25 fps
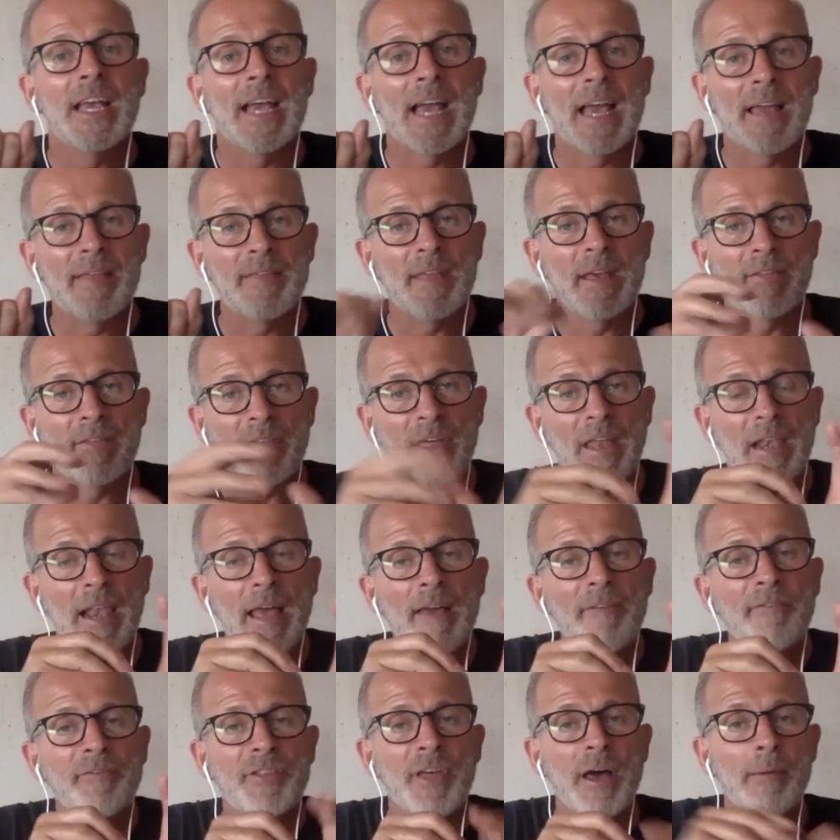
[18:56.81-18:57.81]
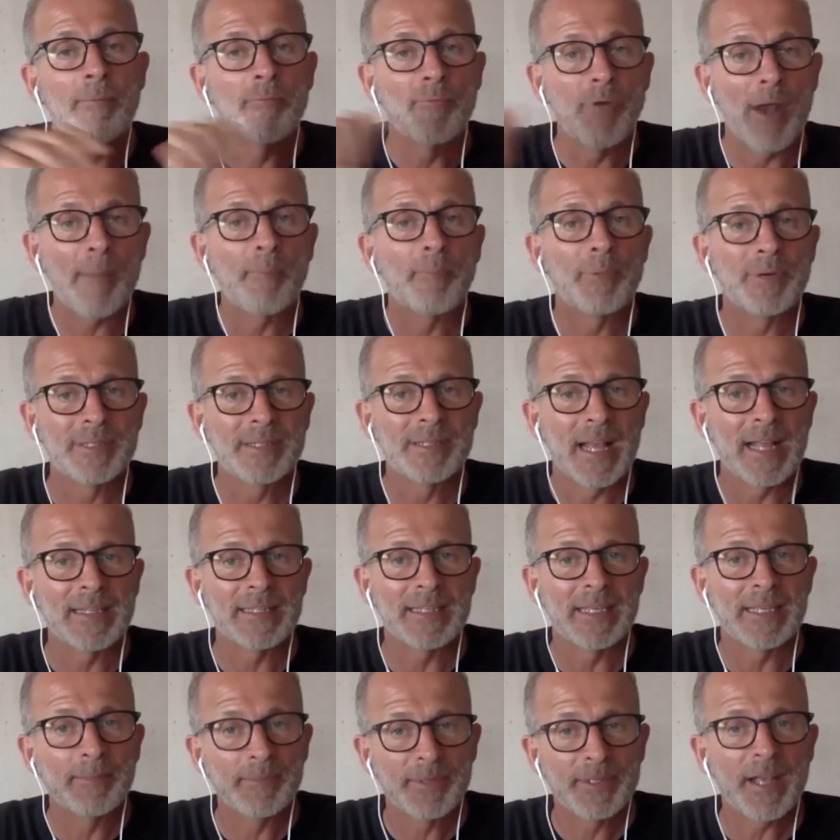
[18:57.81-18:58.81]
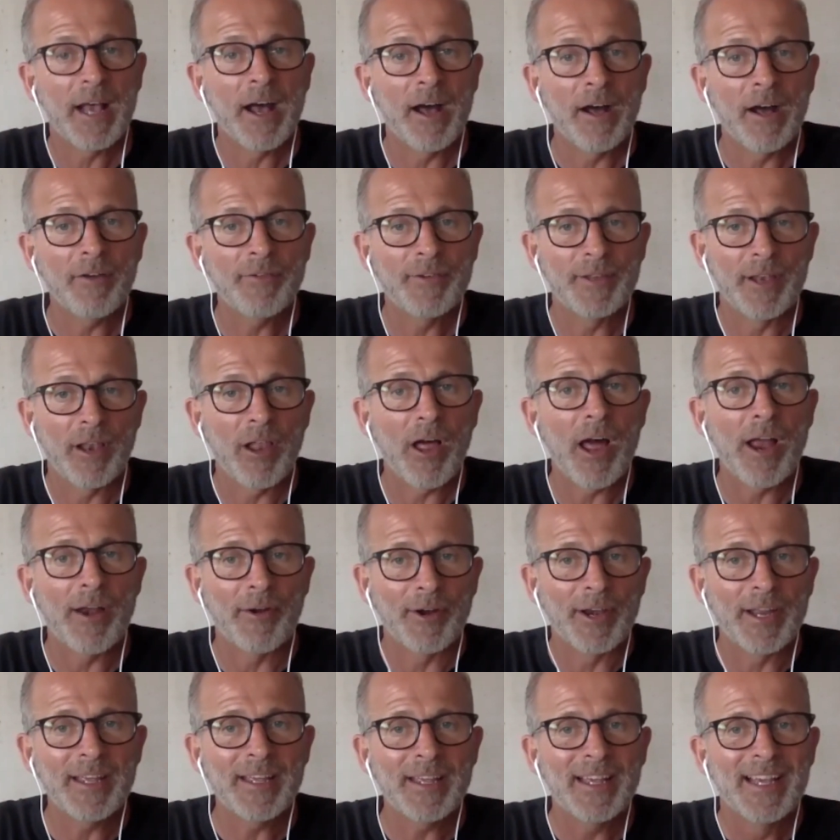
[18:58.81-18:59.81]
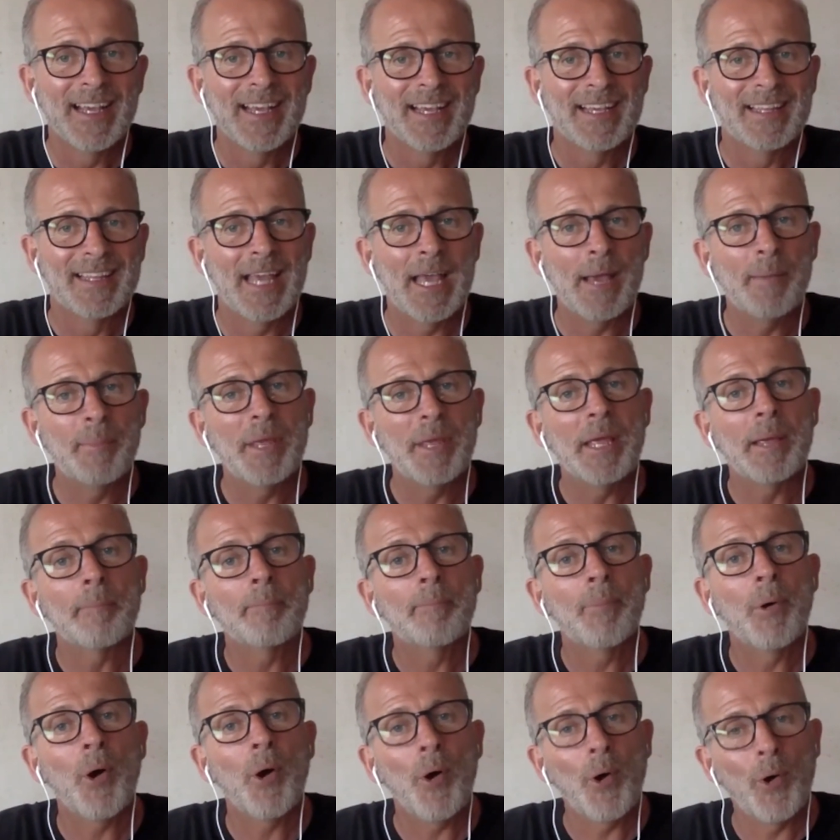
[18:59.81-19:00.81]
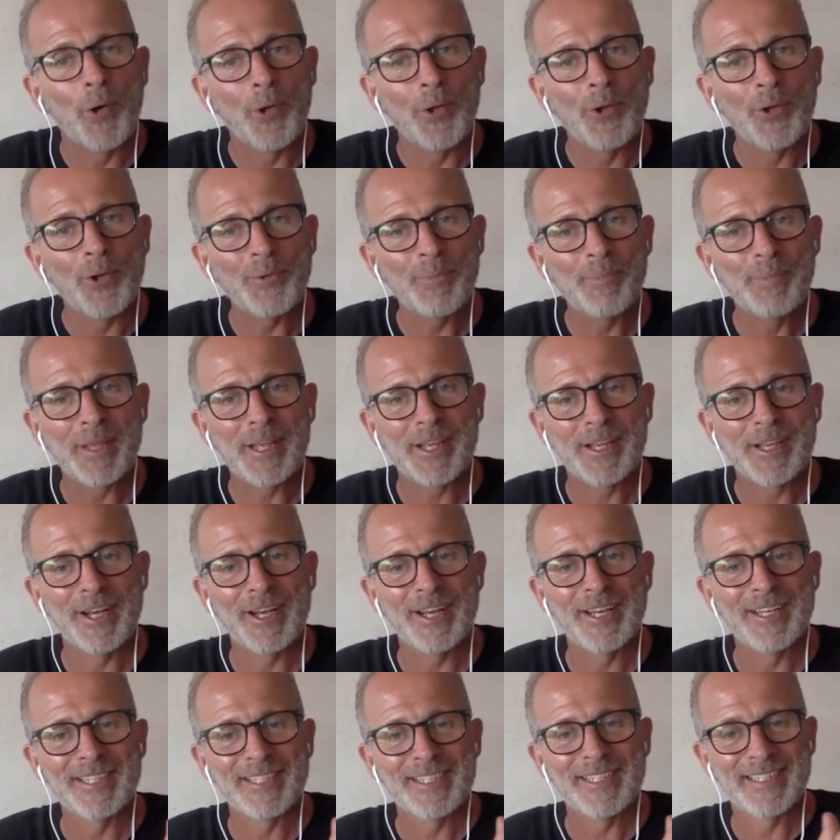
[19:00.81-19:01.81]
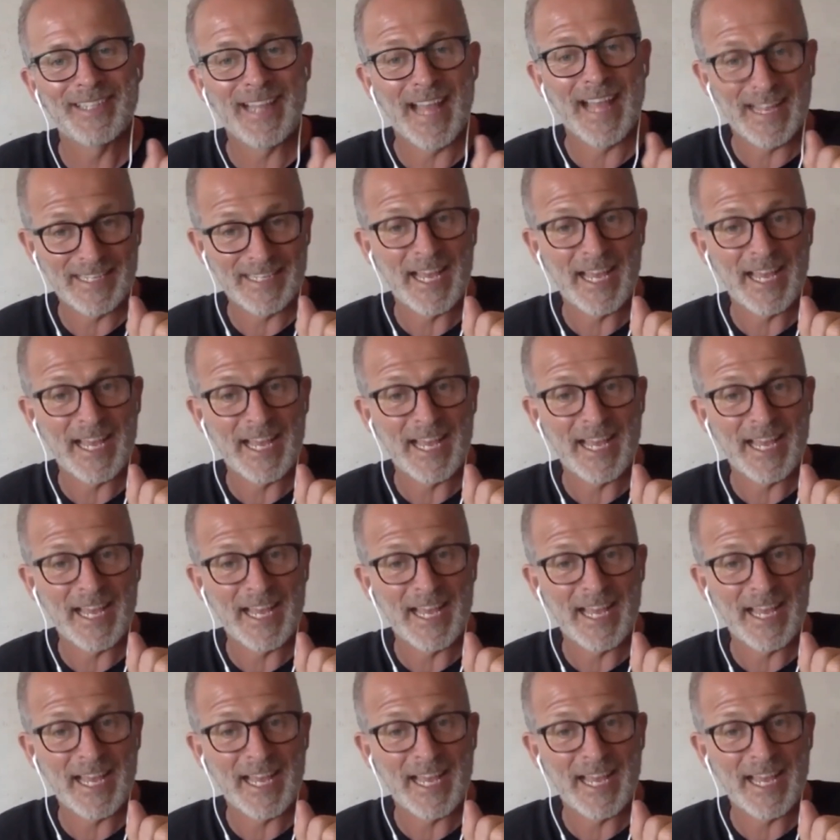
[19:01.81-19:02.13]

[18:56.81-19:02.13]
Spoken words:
and the left thumb represents himself and Lari, they're being pulled because that